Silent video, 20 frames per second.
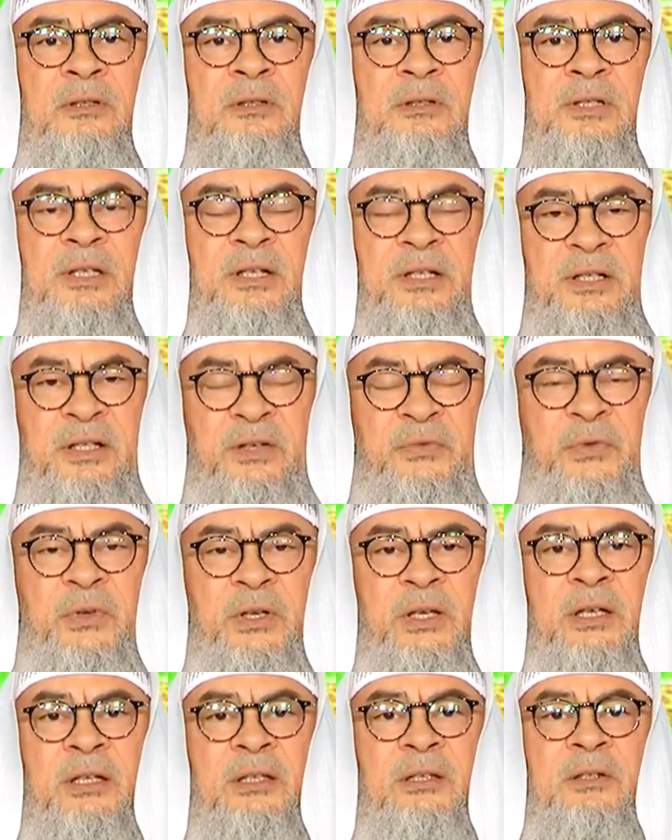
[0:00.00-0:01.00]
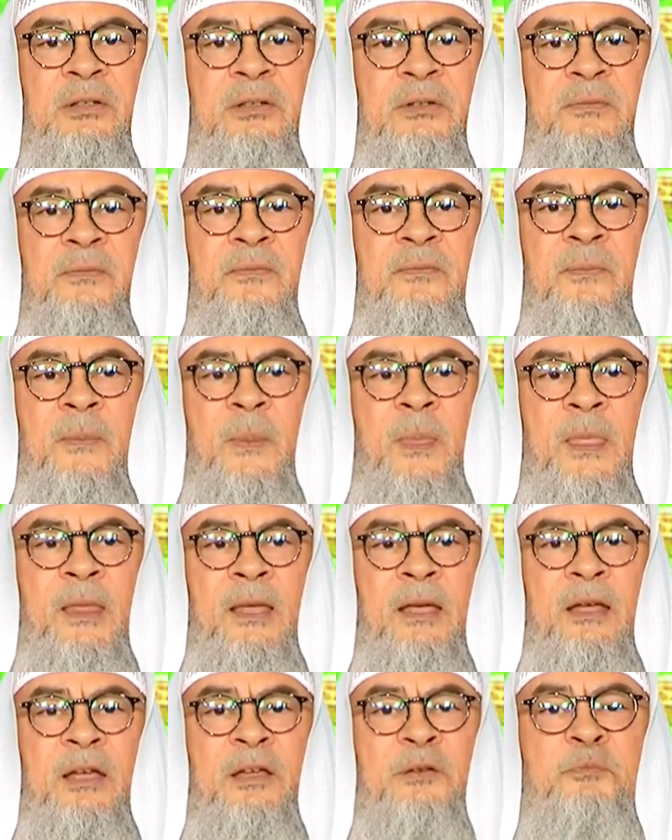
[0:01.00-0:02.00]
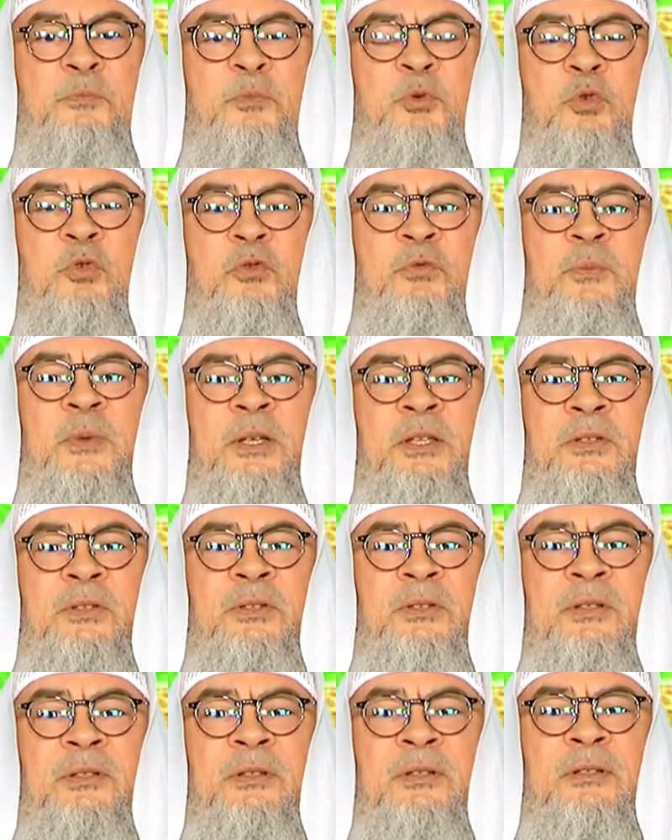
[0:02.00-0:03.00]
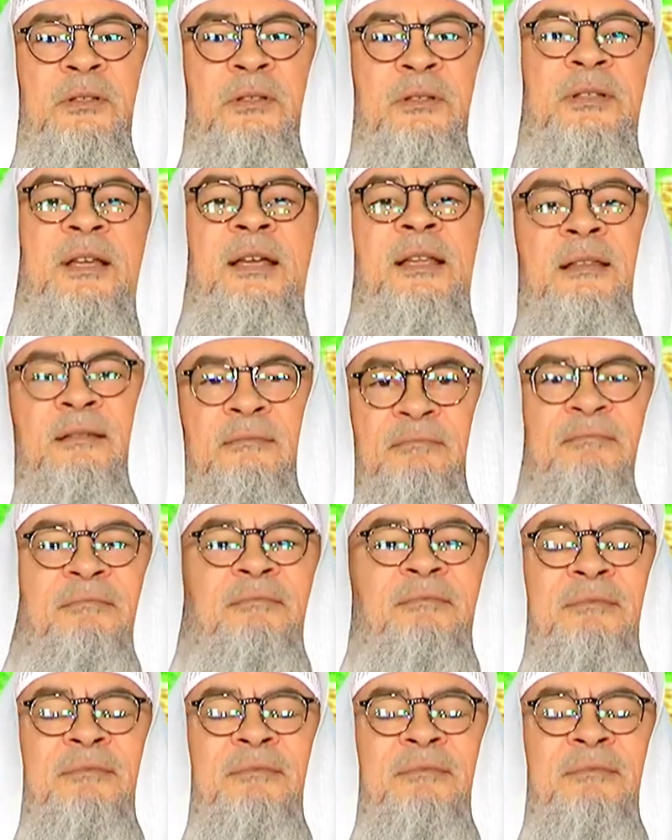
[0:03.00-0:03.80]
significant improvement, then